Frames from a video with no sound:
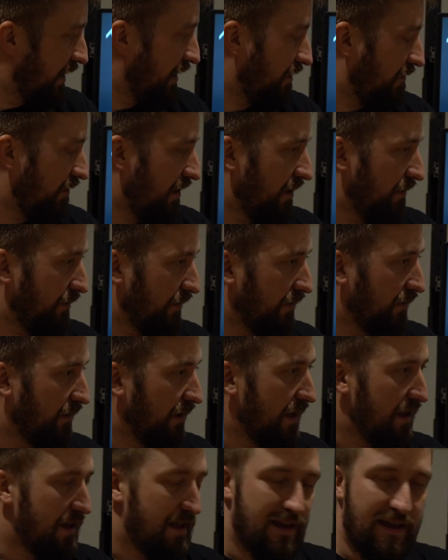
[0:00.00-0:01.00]
incredible.
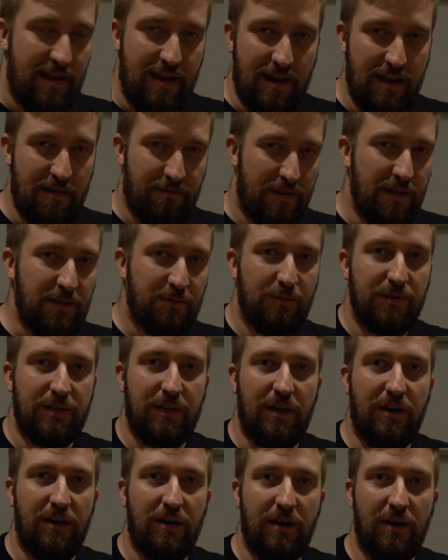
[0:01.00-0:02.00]
If this was a
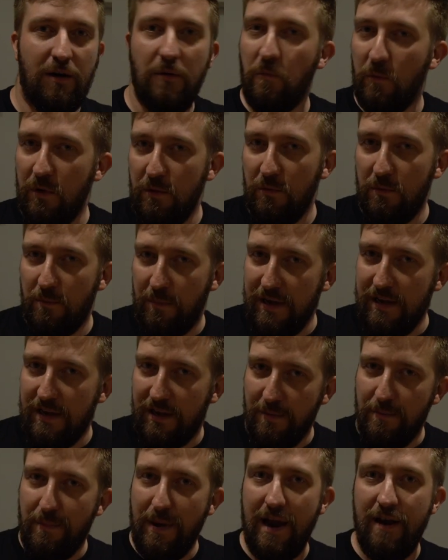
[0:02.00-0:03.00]
car, we would be
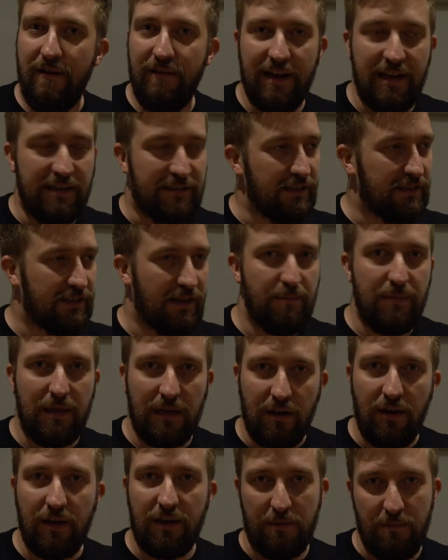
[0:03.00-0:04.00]
comparing it to
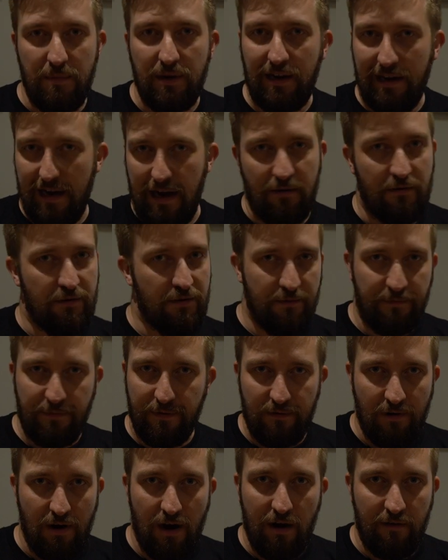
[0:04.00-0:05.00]
something like a McLaren or
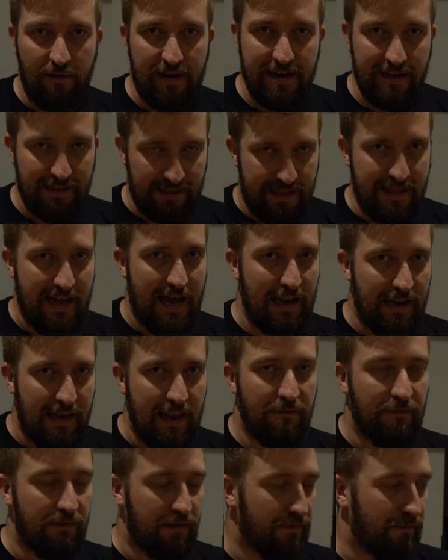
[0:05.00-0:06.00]
Ferrari. It's that
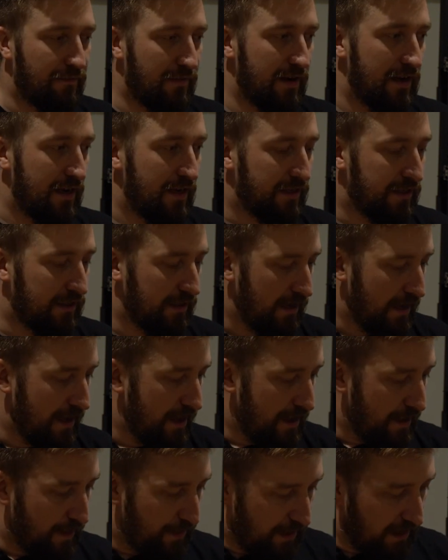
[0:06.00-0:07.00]
level of finish.
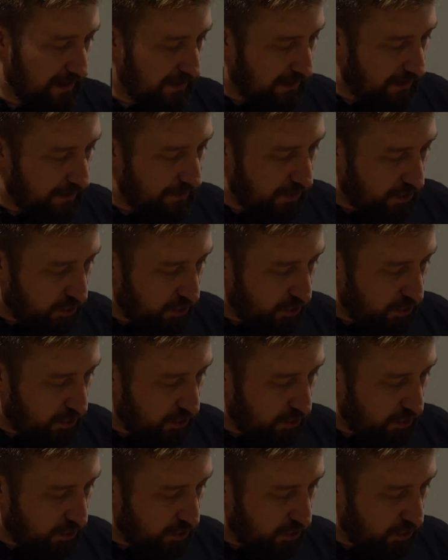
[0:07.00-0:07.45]
Things like the